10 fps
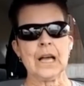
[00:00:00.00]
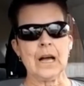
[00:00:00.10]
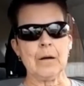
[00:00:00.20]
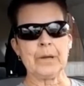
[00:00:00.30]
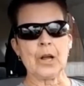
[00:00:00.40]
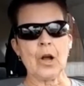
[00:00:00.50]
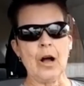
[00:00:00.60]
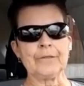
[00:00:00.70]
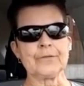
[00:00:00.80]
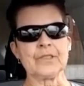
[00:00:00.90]
a big
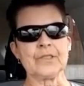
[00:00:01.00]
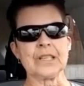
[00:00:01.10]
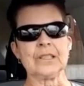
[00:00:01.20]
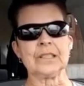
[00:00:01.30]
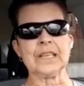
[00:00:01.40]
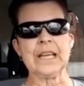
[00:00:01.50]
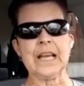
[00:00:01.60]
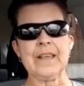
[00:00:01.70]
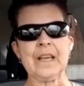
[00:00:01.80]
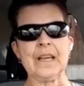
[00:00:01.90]
office facility,
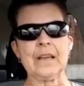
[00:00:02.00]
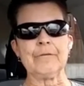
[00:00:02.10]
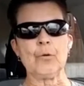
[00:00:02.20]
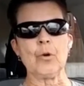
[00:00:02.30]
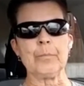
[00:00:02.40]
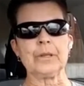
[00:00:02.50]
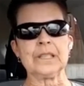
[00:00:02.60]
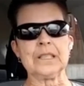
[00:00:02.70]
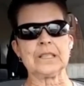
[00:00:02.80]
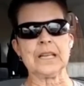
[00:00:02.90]
and then 4
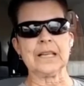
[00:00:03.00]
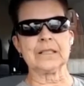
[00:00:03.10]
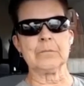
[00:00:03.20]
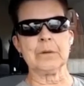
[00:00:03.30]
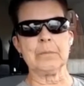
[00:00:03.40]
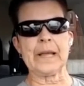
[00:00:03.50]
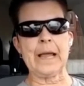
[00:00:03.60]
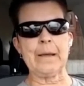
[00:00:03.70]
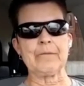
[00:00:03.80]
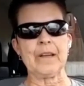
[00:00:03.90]
buildings next to me
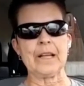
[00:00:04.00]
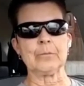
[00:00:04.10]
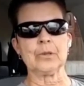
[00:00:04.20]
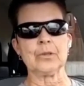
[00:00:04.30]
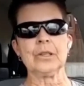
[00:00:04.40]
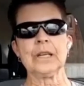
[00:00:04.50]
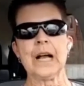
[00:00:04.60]
became available.